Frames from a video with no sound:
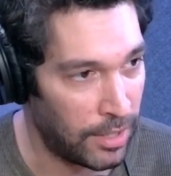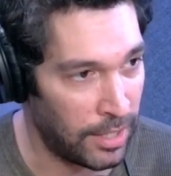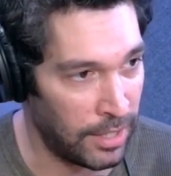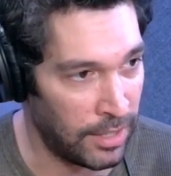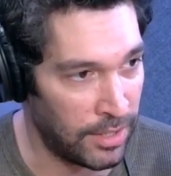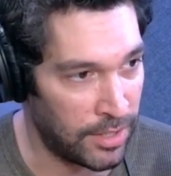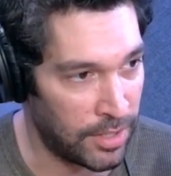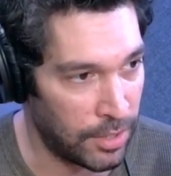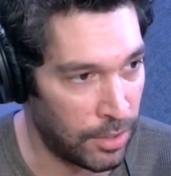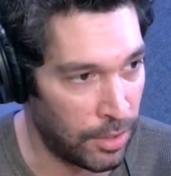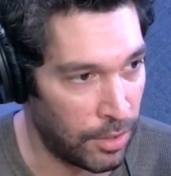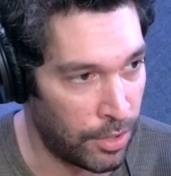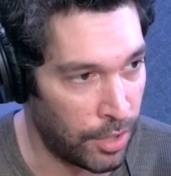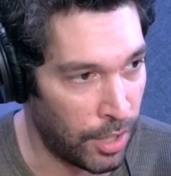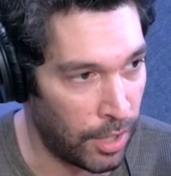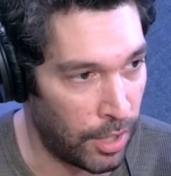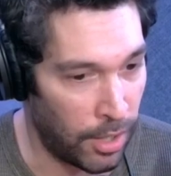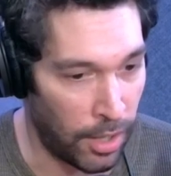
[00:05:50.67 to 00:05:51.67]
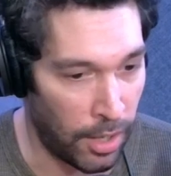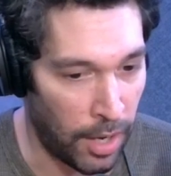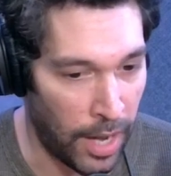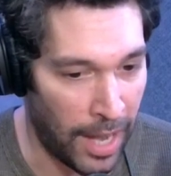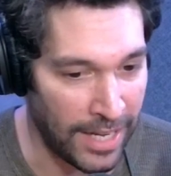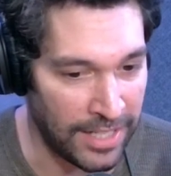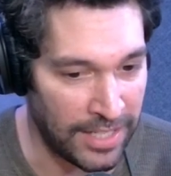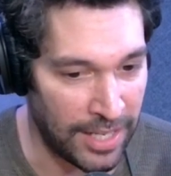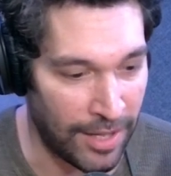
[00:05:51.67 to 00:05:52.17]
is the
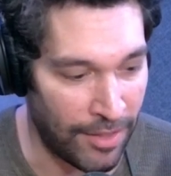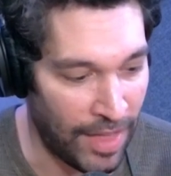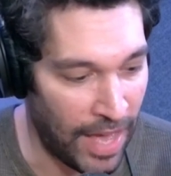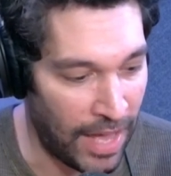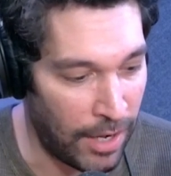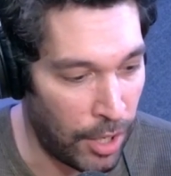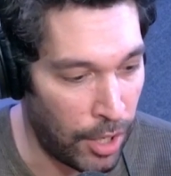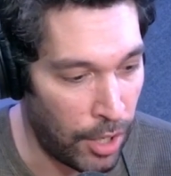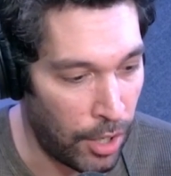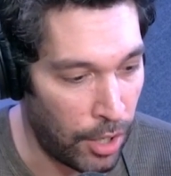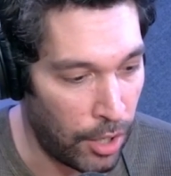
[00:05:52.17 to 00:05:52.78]
idea that